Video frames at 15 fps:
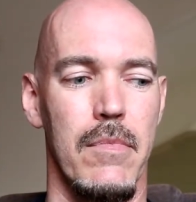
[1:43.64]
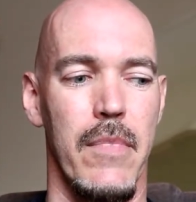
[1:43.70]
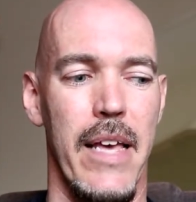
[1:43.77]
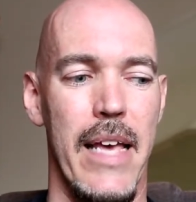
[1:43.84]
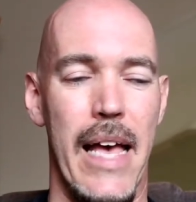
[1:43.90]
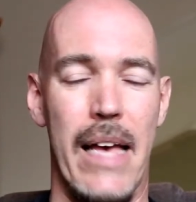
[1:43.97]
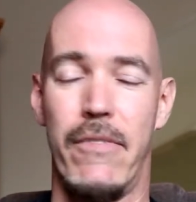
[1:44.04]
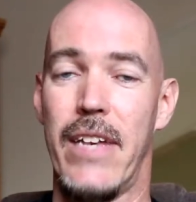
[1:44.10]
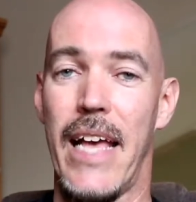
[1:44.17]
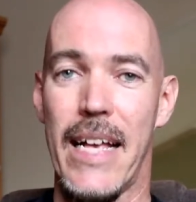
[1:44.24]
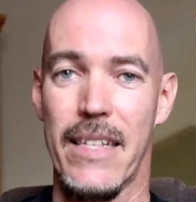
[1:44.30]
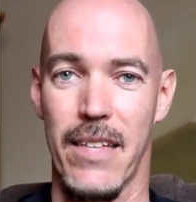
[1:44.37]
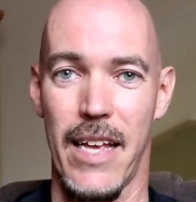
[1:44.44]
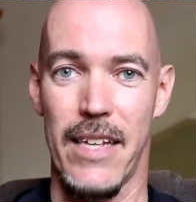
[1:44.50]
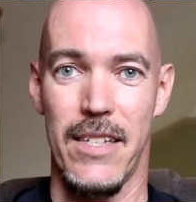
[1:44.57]
they have
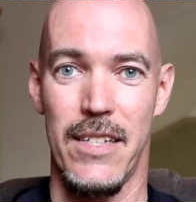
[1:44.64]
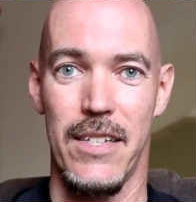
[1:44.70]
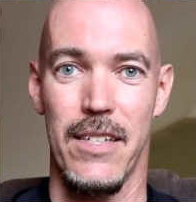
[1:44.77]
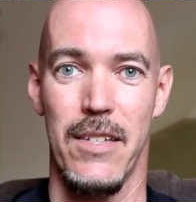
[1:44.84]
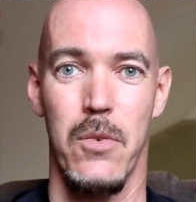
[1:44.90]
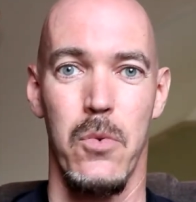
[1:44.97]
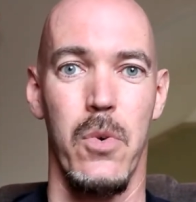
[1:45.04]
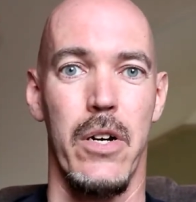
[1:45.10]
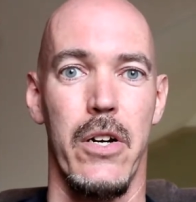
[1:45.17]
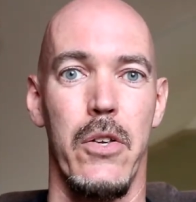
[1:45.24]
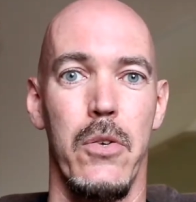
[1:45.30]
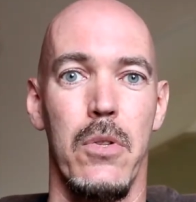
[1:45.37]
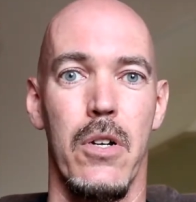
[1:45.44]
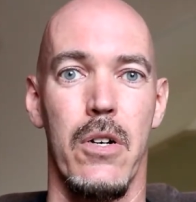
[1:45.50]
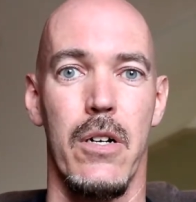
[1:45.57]
dance lessons where
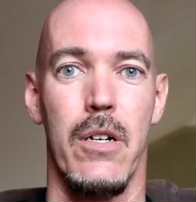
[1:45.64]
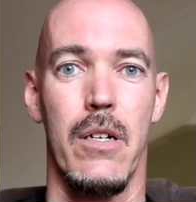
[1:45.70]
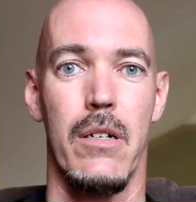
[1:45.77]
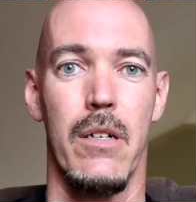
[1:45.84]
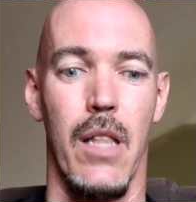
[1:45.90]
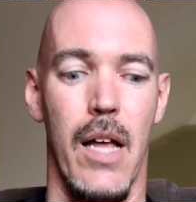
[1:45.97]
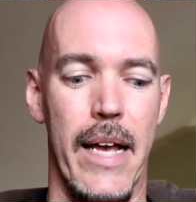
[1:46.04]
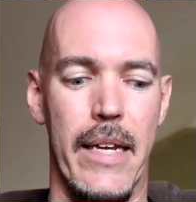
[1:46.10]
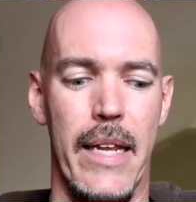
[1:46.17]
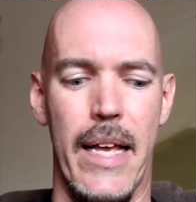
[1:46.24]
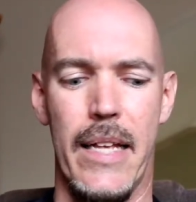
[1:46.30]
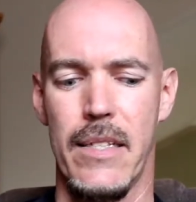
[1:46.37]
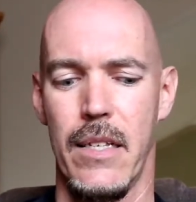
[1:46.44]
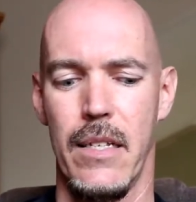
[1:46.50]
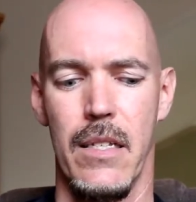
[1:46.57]
you learn line
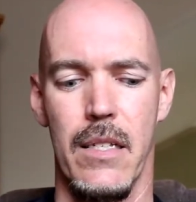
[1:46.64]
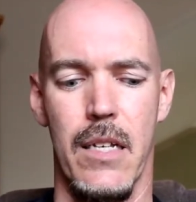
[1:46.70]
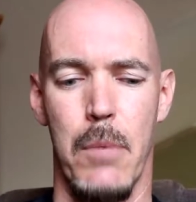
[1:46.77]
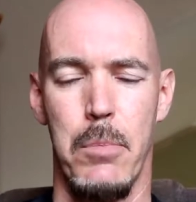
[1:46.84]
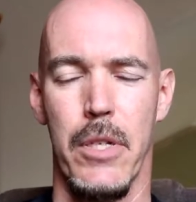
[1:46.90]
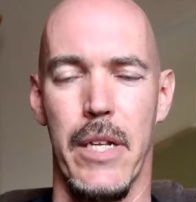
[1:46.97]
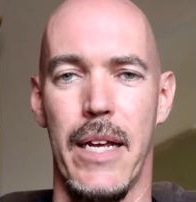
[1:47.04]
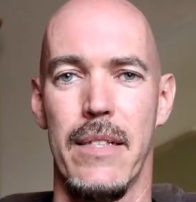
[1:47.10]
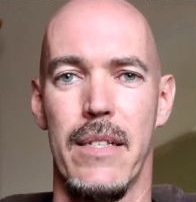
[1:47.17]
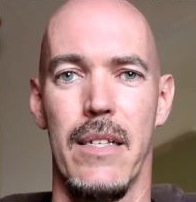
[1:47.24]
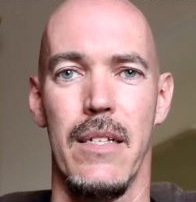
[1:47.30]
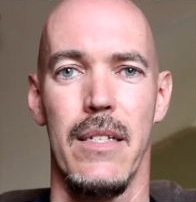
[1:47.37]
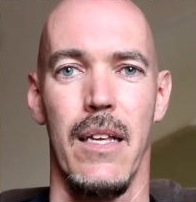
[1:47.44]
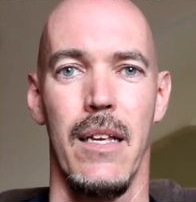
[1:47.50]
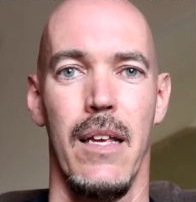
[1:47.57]
dances, couple
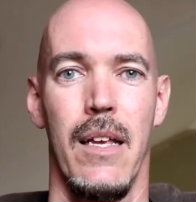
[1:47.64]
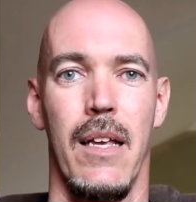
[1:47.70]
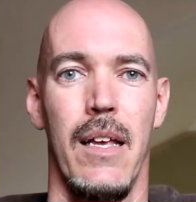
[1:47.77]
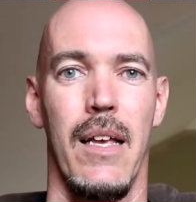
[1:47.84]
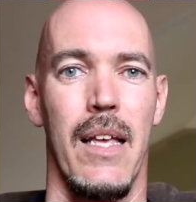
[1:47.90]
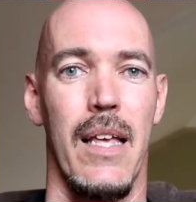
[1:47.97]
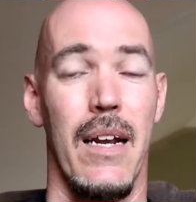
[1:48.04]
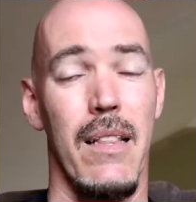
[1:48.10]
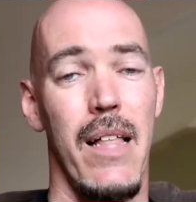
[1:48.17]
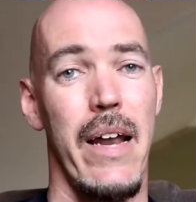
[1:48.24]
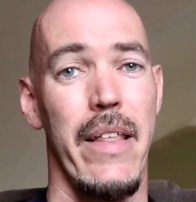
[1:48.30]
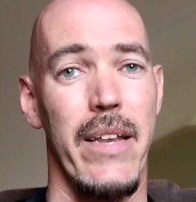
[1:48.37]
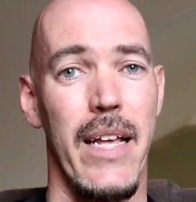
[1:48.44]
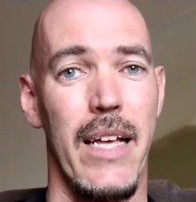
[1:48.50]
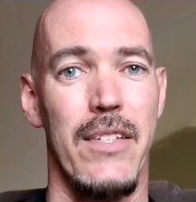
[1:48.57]
dances, and a
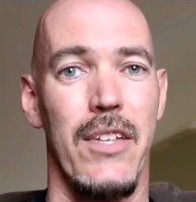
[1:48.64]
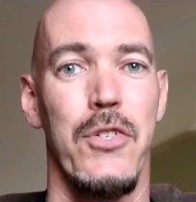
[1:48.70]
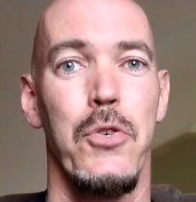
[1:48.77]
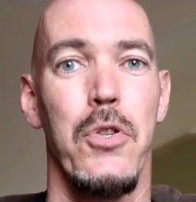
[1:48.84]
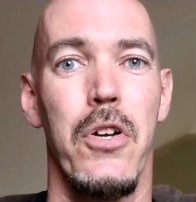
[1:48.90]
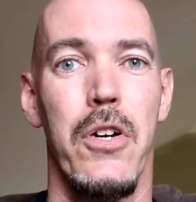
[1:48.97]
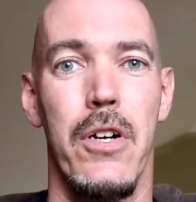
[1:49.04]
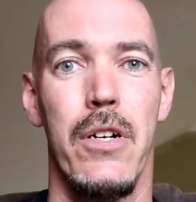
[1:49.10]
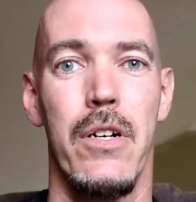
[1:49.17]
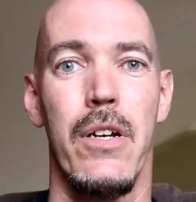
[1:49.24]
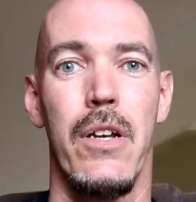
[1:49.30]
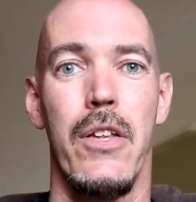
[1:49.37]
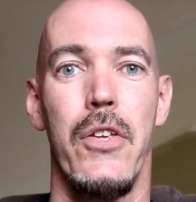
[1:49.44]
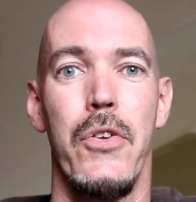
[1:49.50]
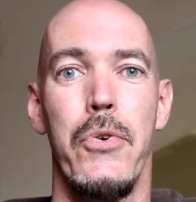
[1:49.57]
lot of the dances you
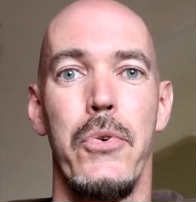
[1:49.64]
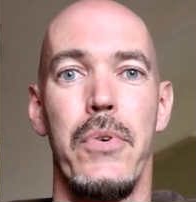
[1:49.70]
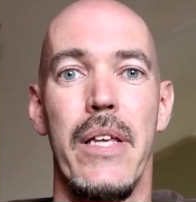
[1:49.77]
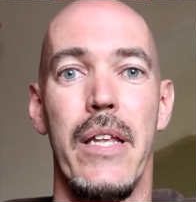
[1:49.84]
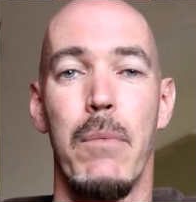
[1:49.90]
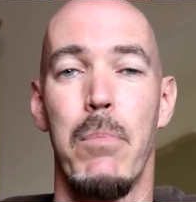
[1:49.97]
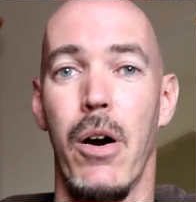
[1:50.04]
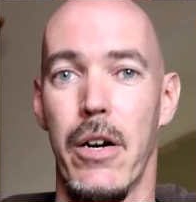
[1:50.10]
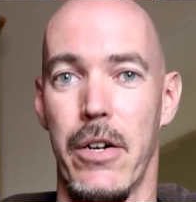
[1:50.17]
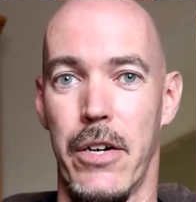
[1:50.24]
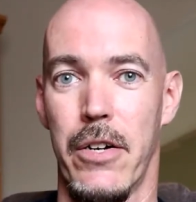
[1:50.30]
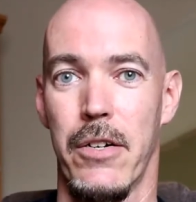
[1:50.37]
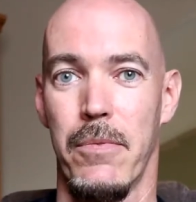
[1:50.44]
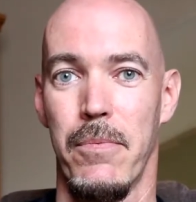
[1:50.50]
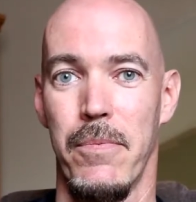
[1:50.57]
learn, you need a
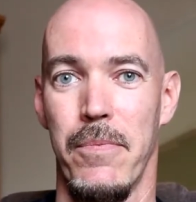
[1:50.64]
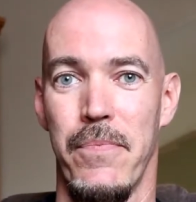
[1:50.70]
partner.